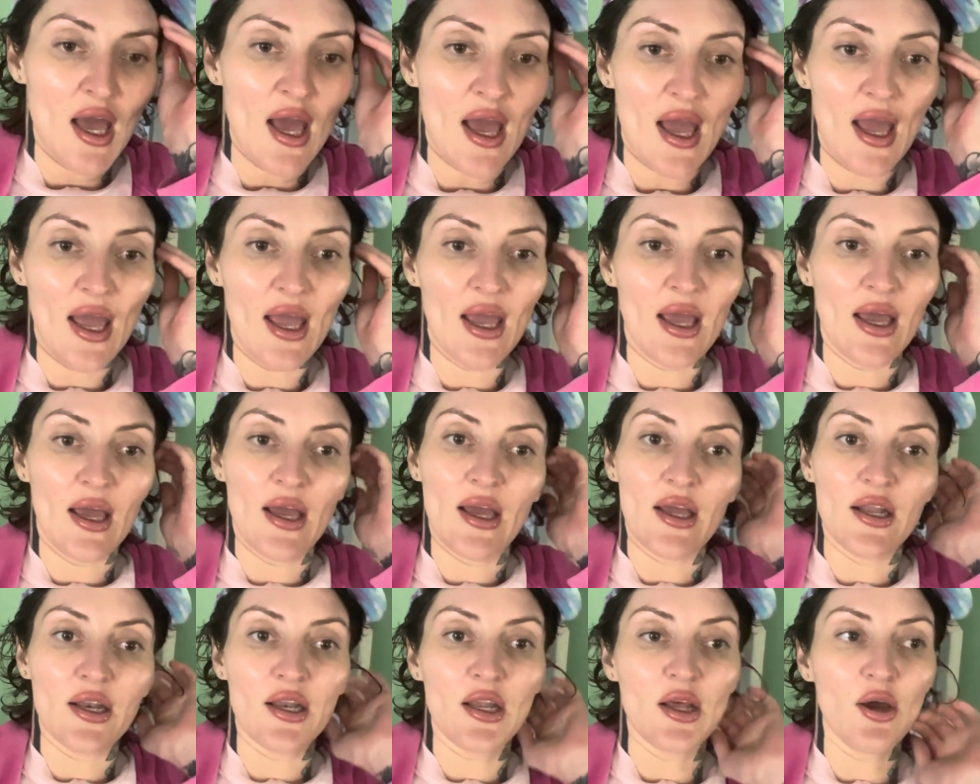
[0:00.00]

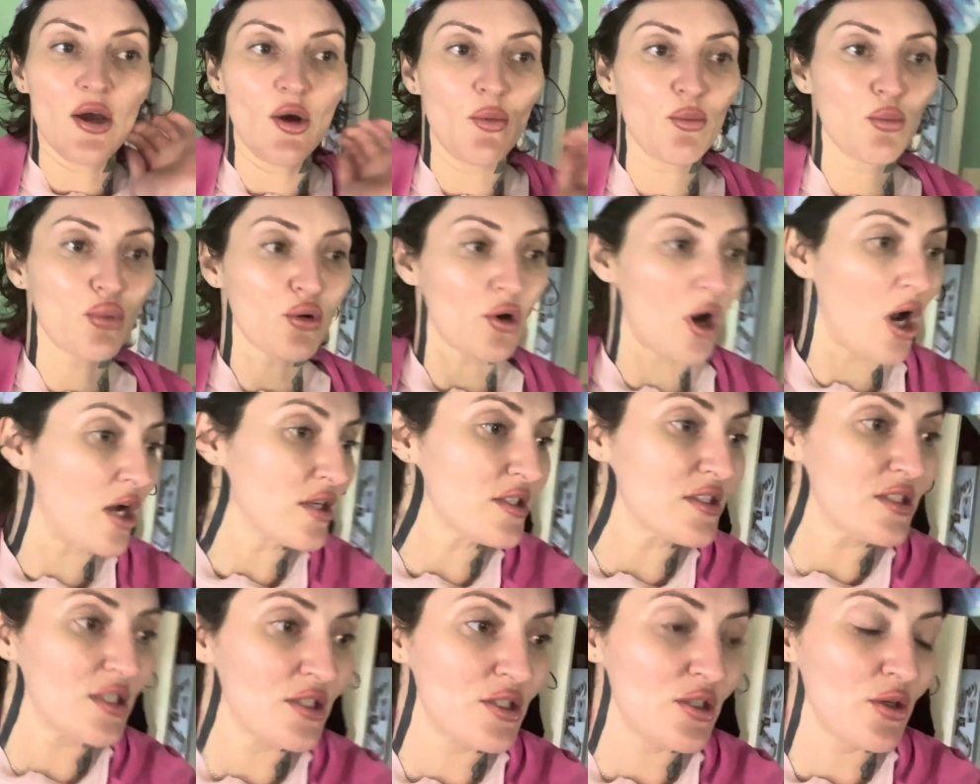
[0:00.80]
and
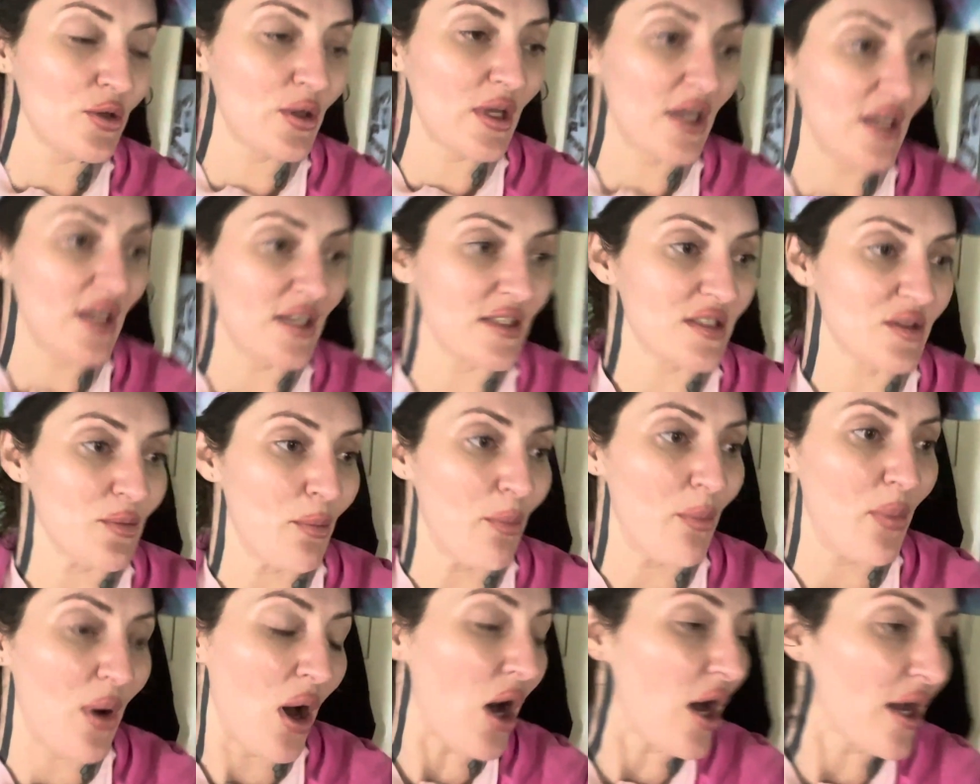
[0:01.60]
prostituted his
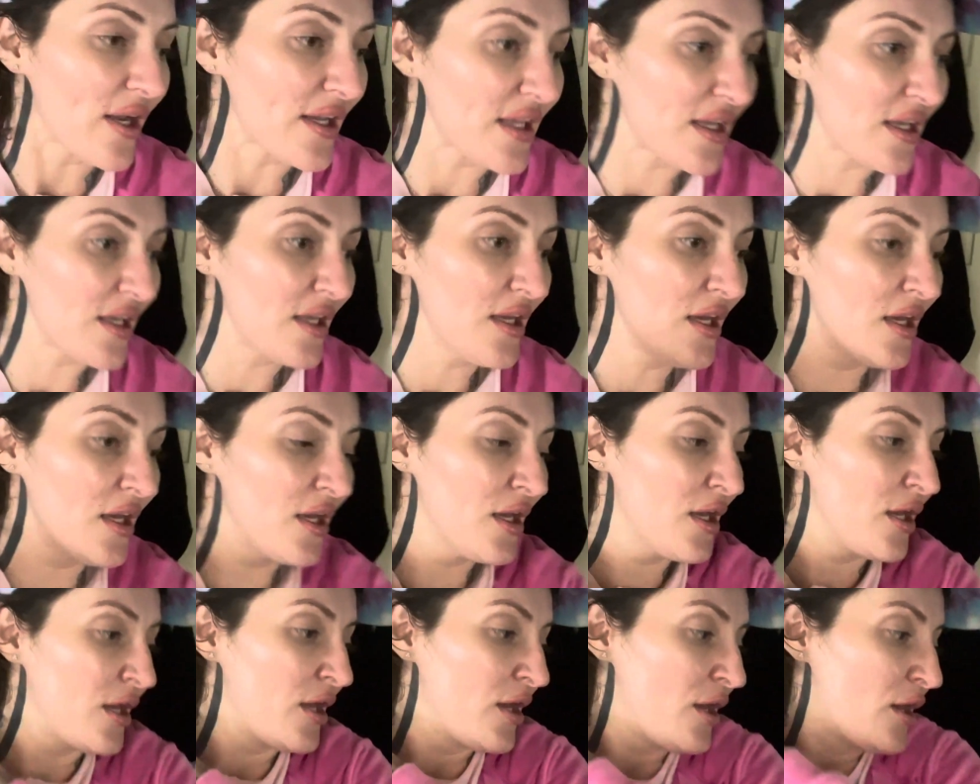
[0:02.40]
body
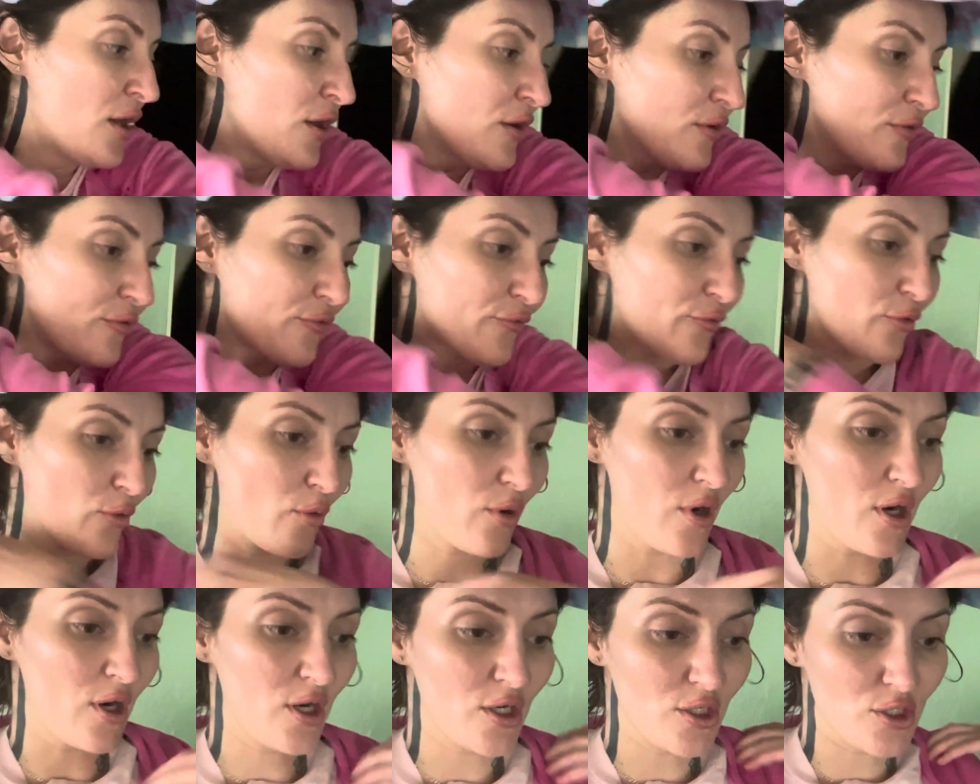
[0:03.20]

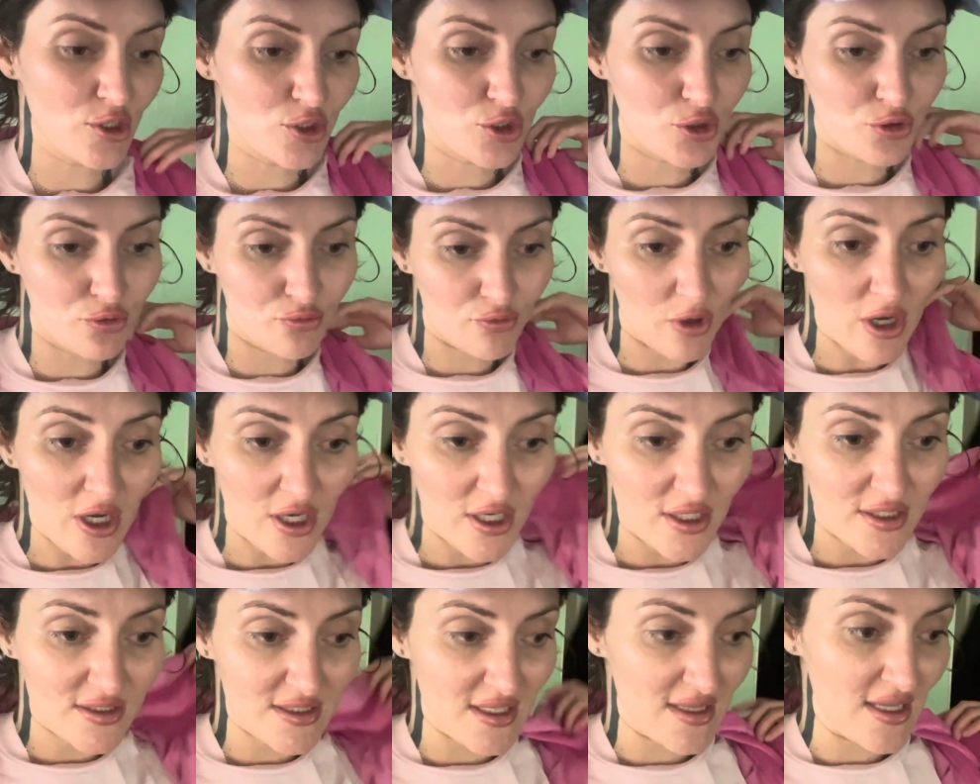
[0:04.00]
for
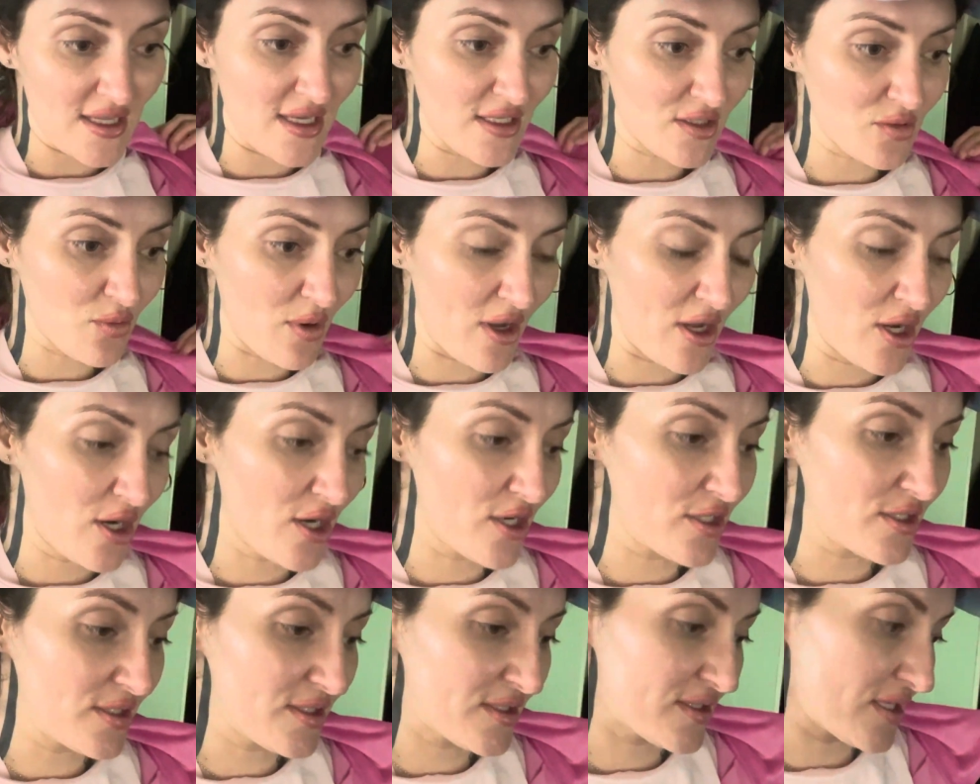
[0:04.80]
drugs, and that's why her
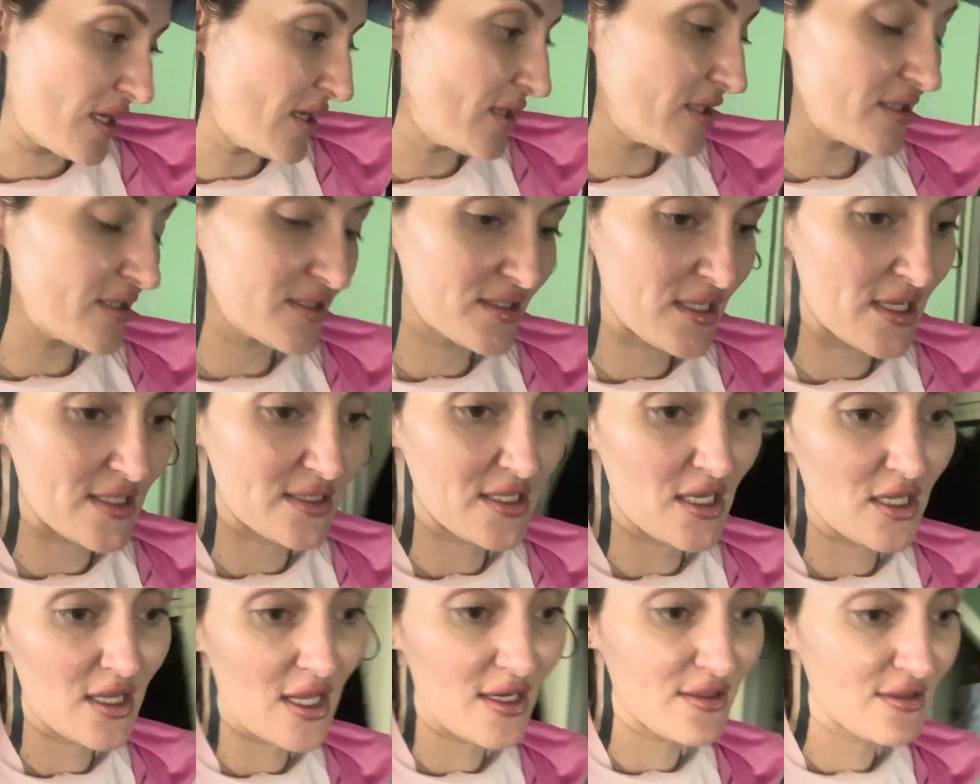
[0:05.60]
son is not
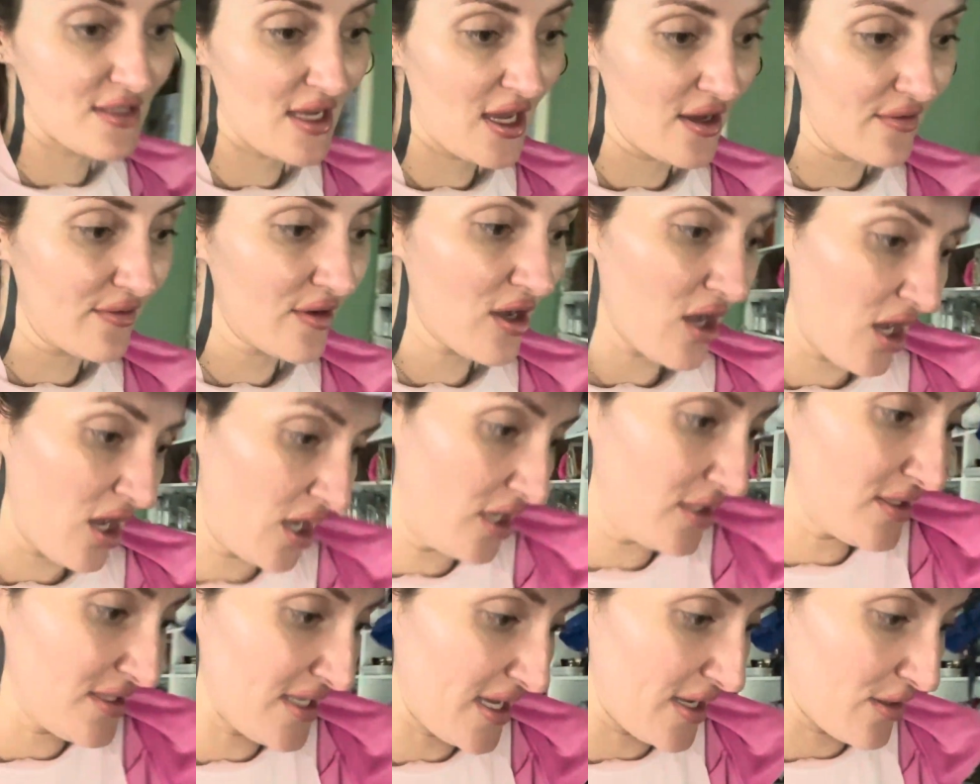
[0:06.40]
allowed to have
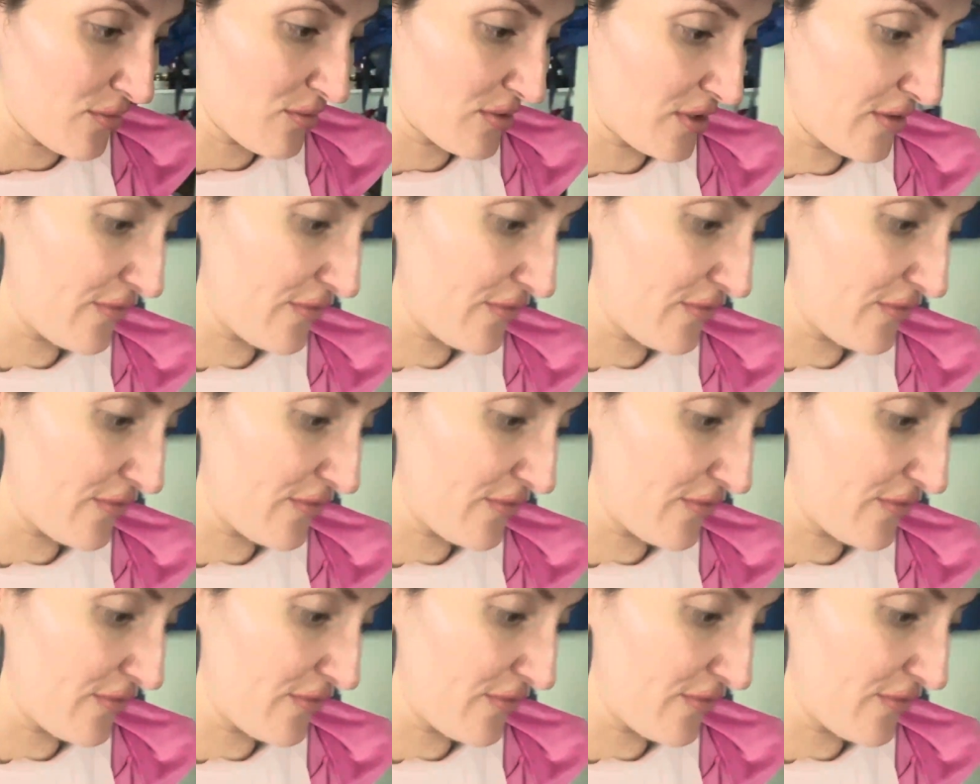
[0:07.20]
contact with the